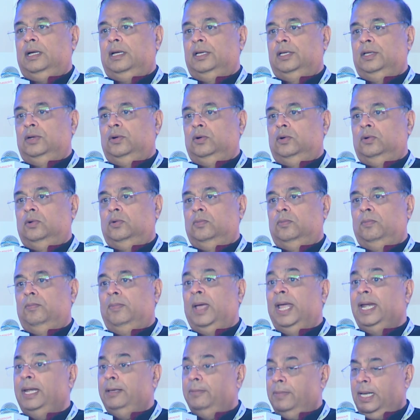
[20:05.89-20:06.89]

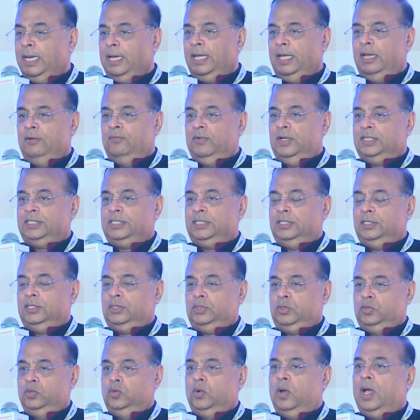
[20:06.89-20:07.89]
many
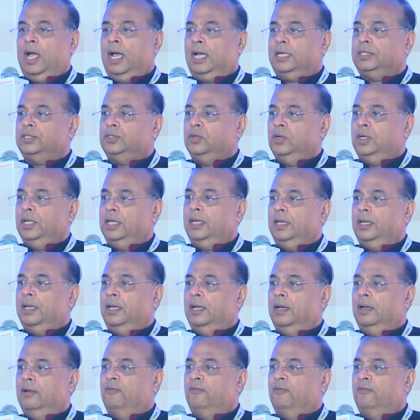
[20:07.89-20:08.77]
investors to actually